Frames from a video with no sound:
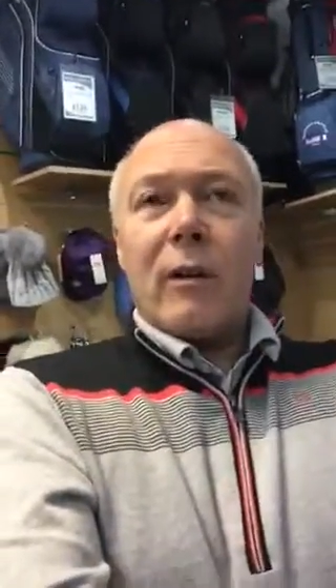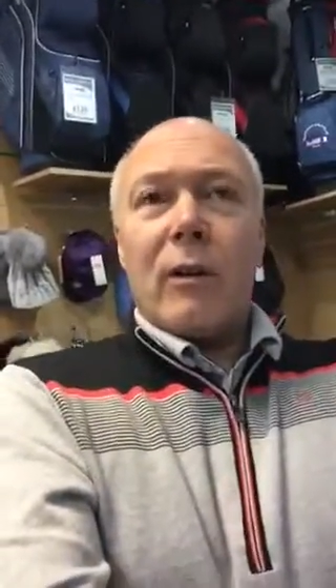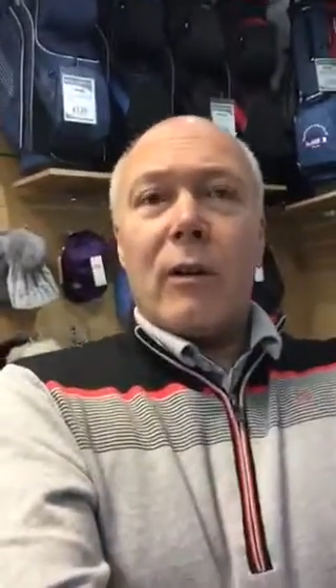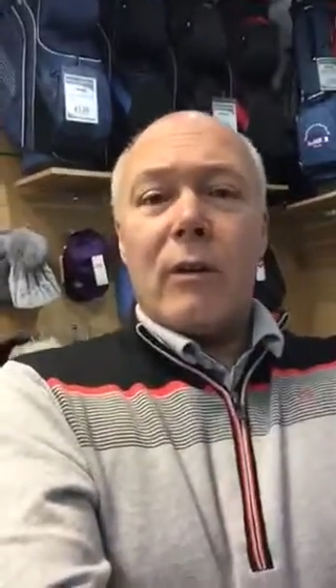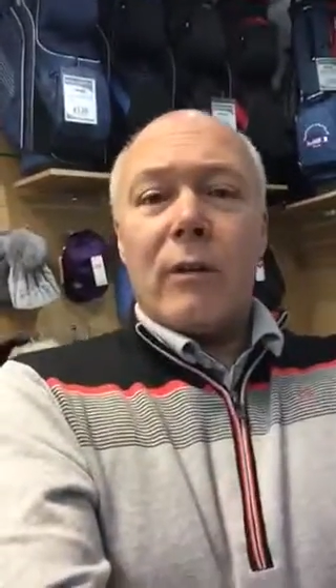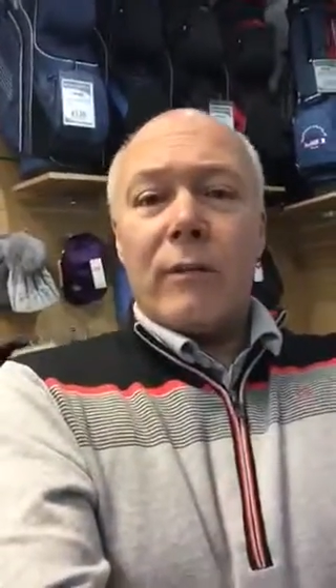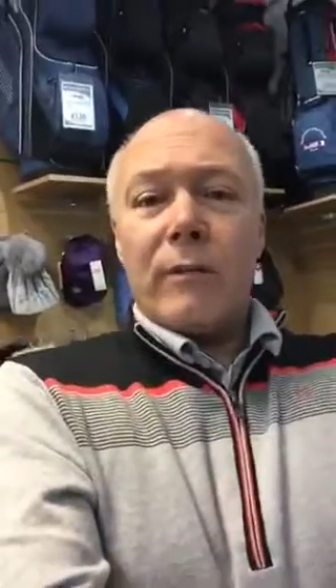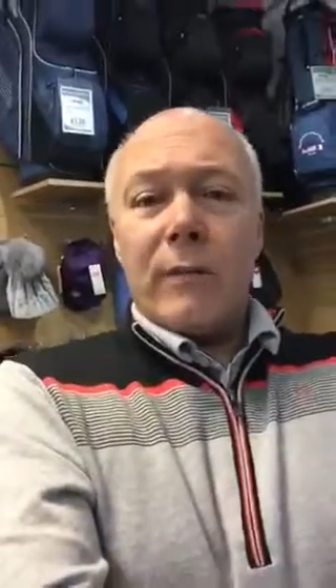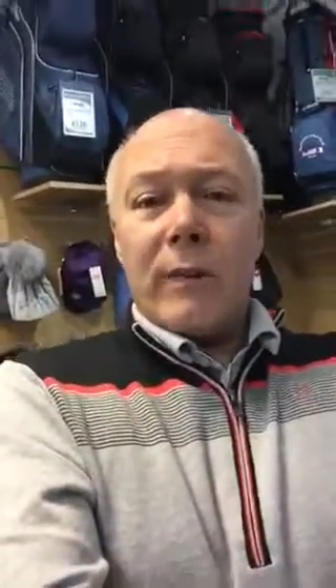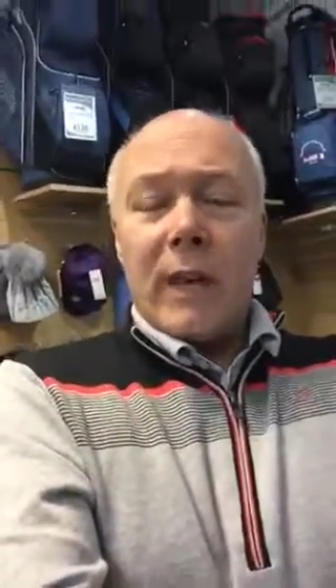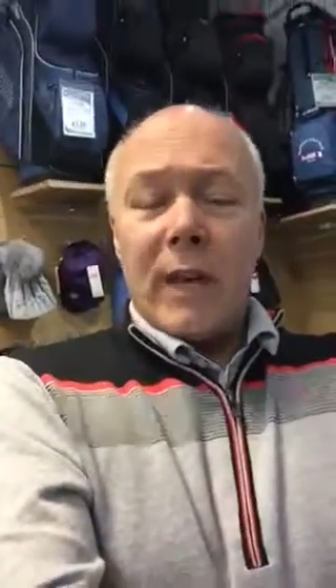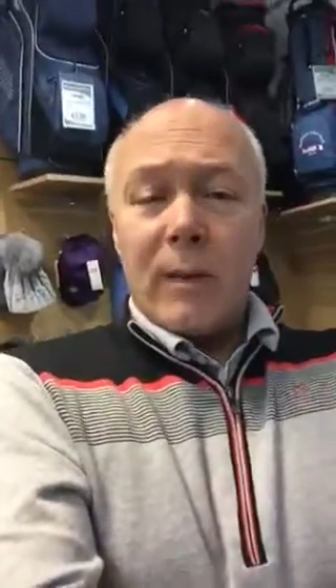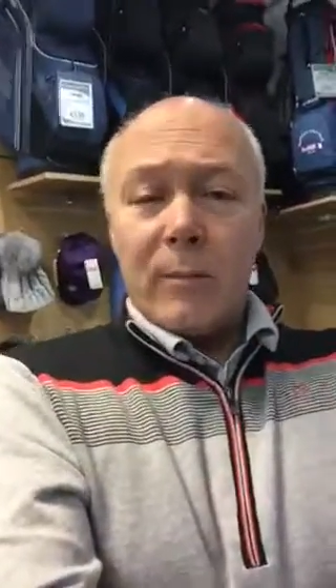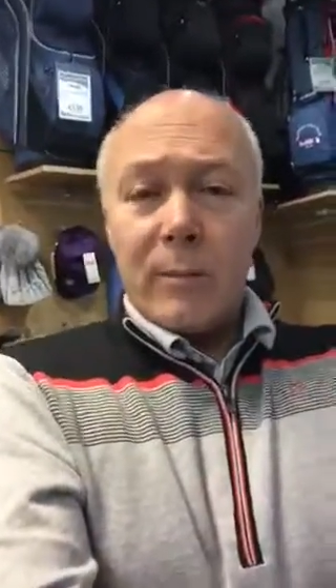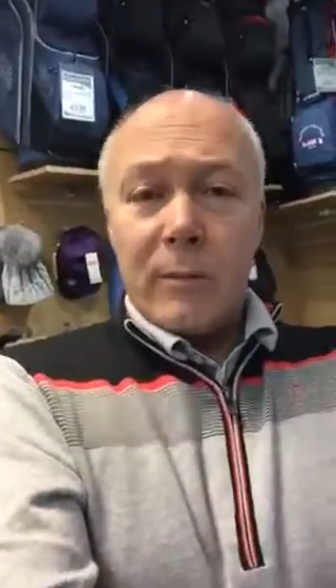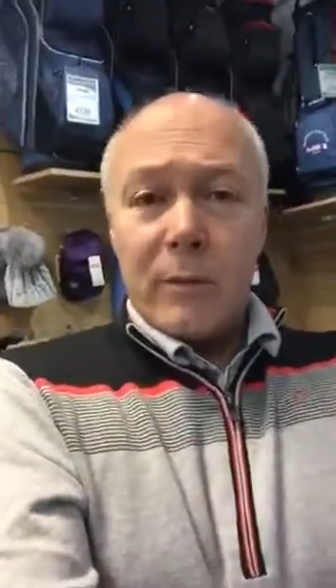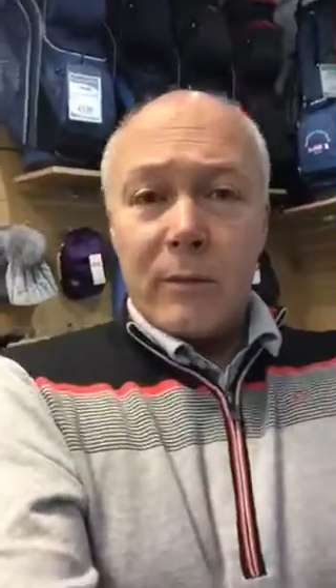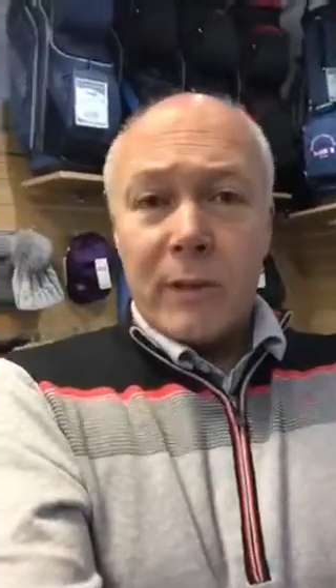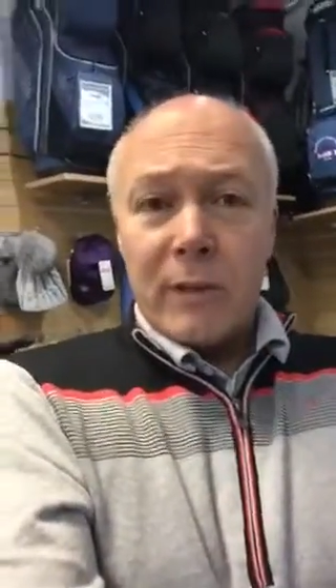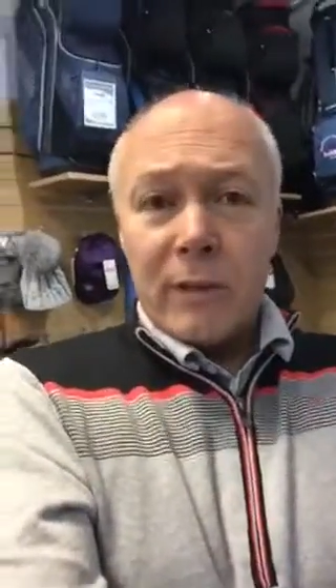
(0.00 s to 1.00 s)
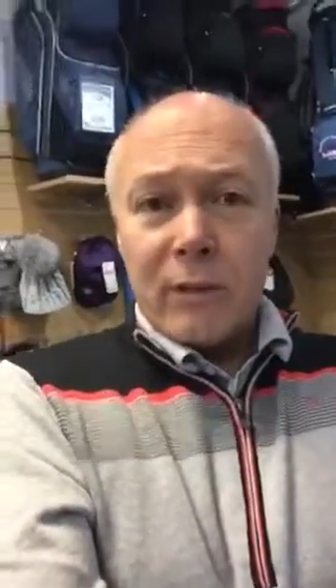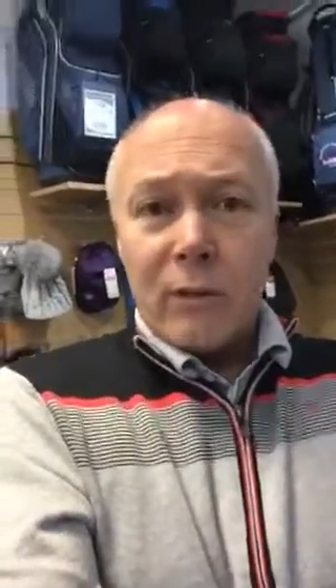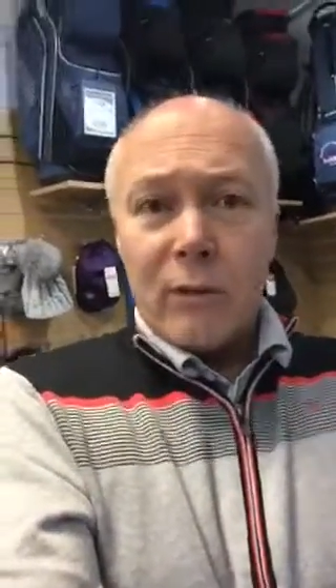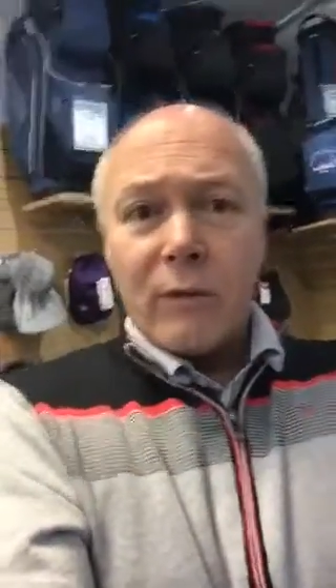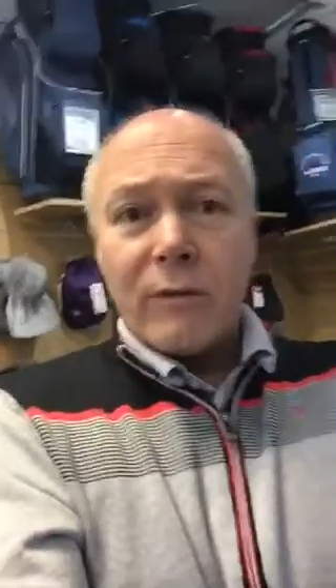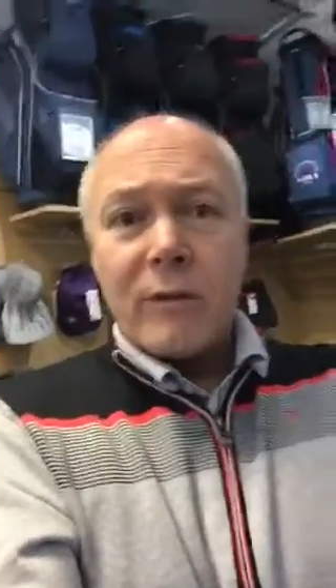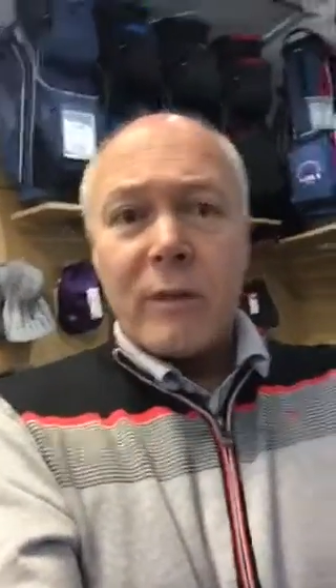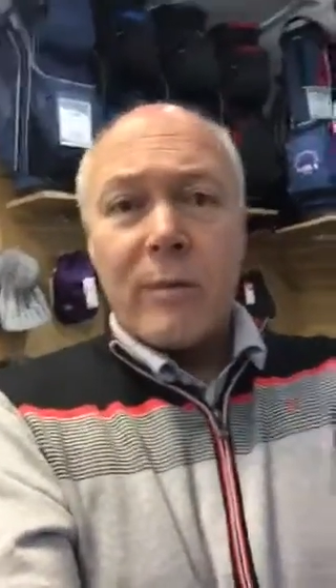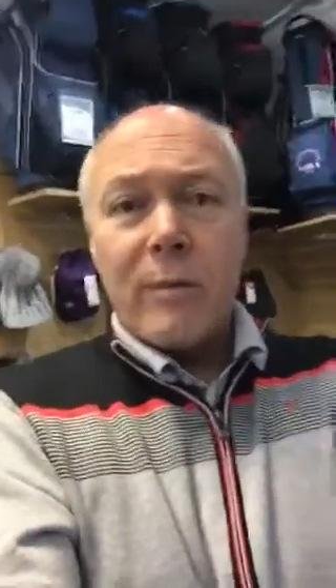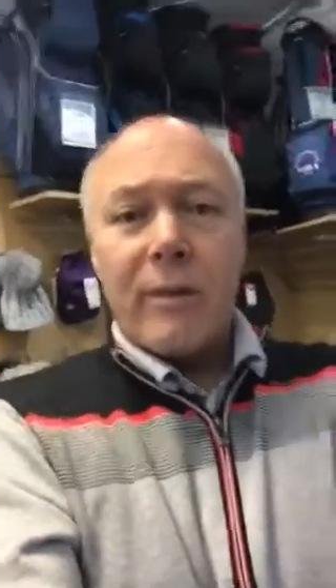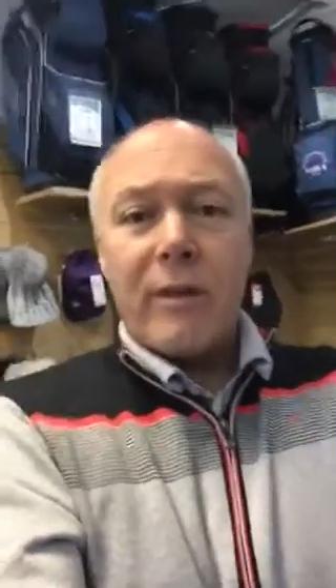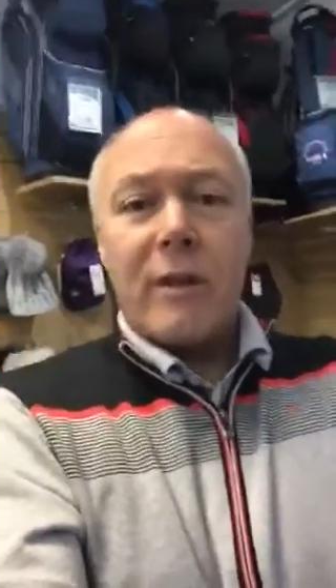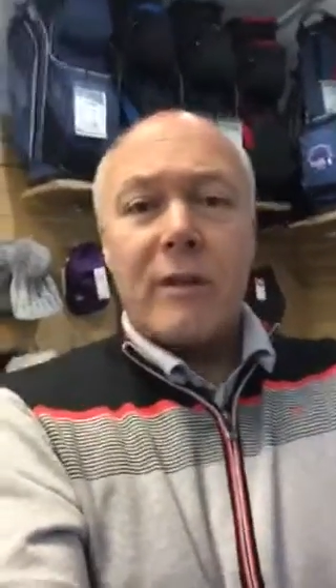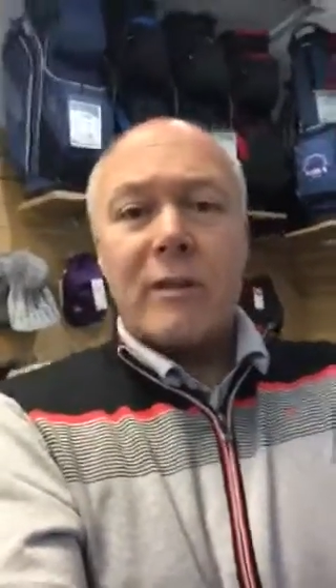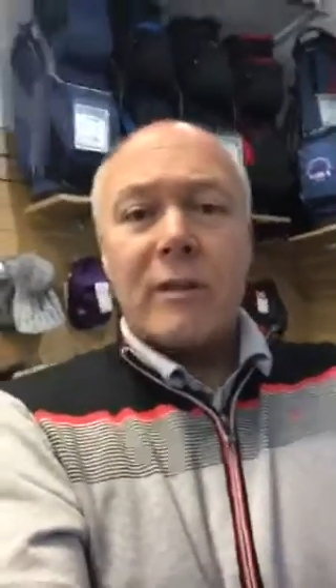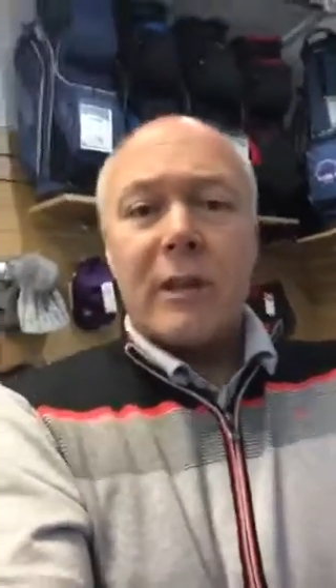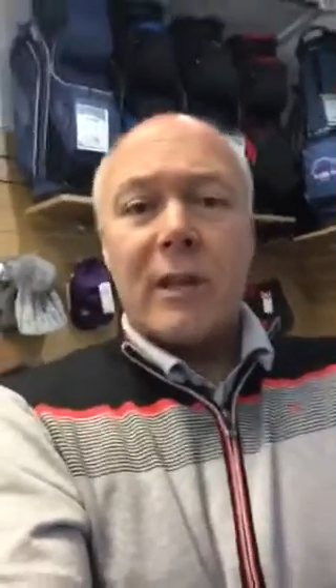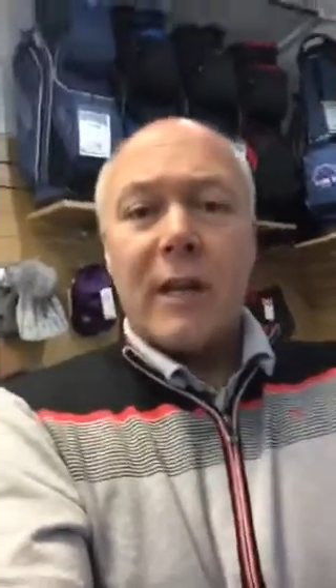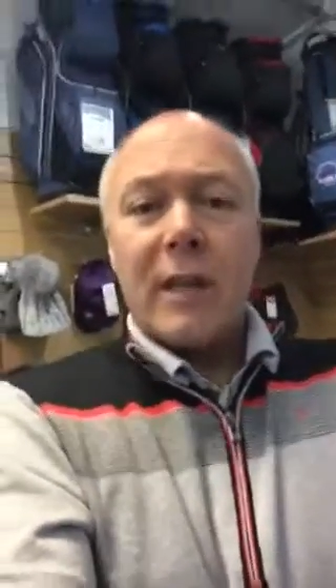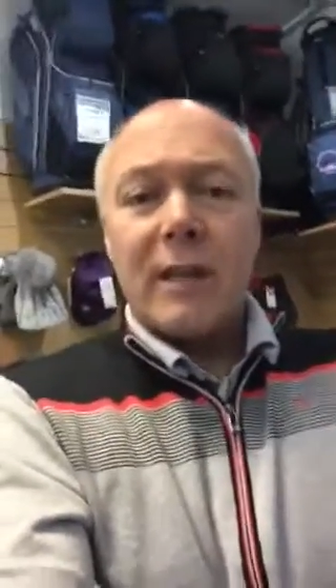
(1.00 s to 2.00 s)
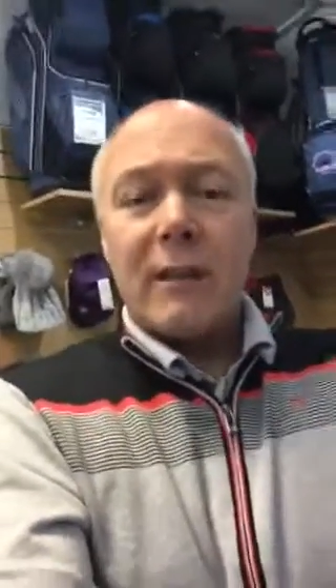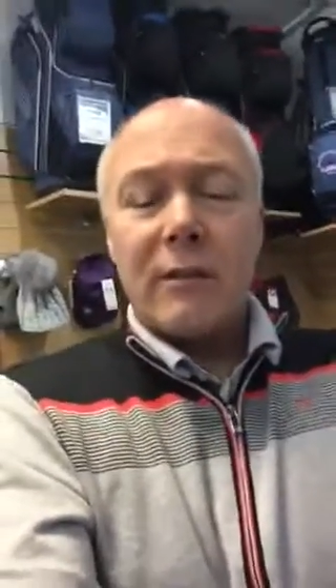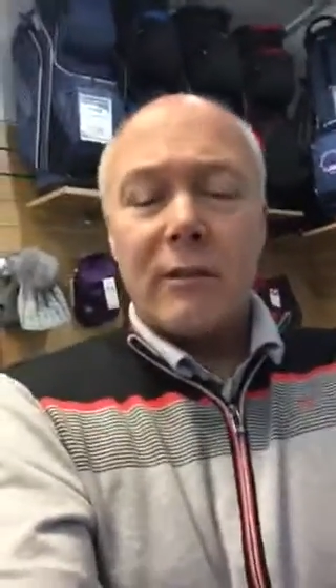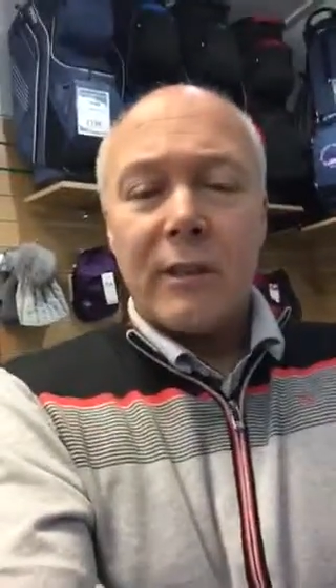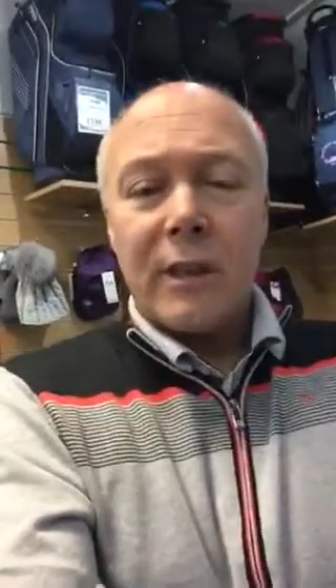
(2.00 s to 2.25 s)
of April at the Golf Club, Thursday night.